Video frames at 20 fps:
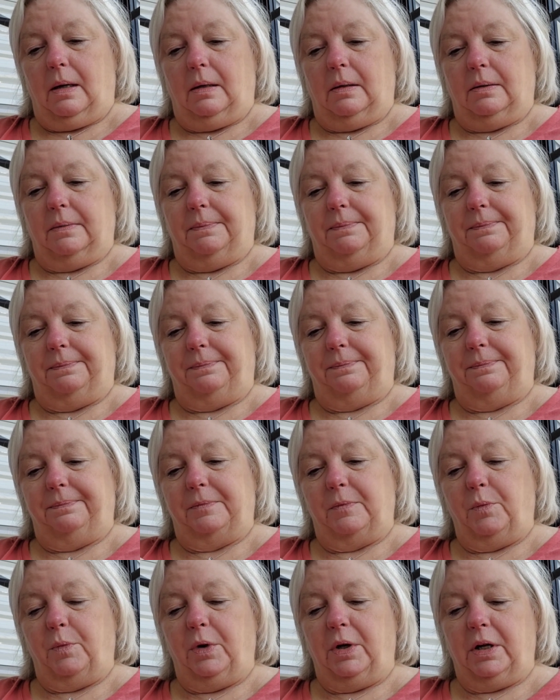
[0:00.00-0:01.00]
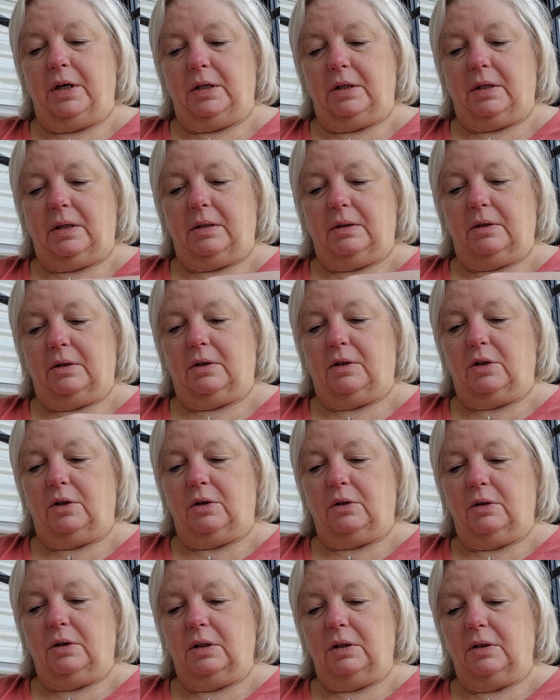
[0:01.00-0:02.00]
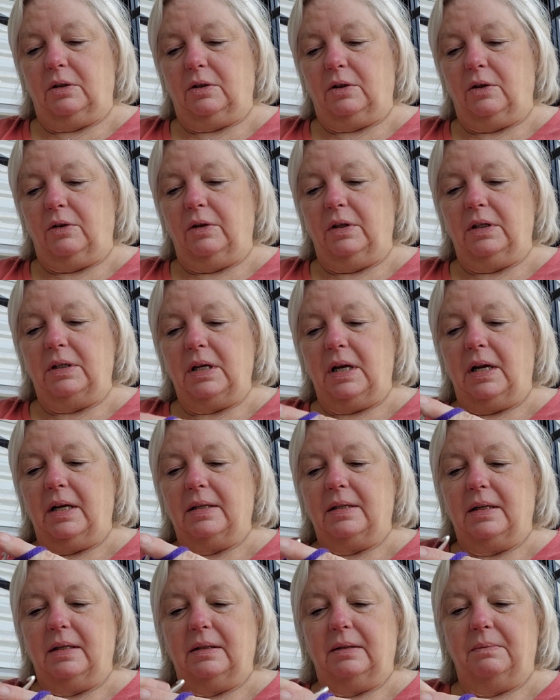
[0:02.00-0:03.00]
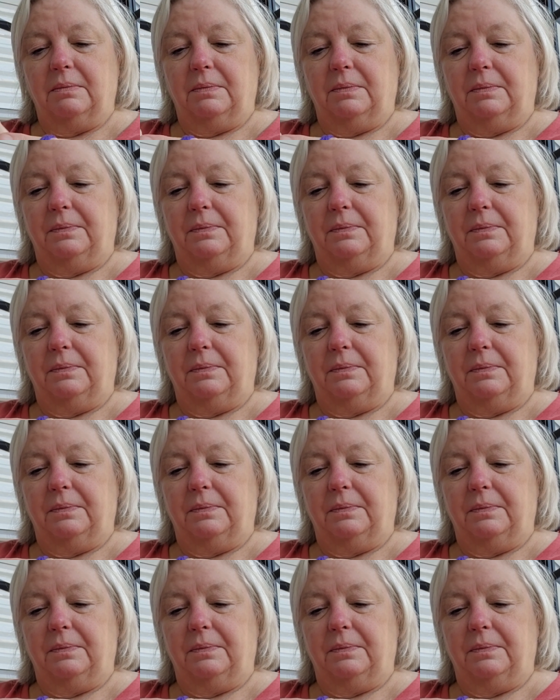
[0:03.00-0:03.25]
um, when I turn turn this on, I said,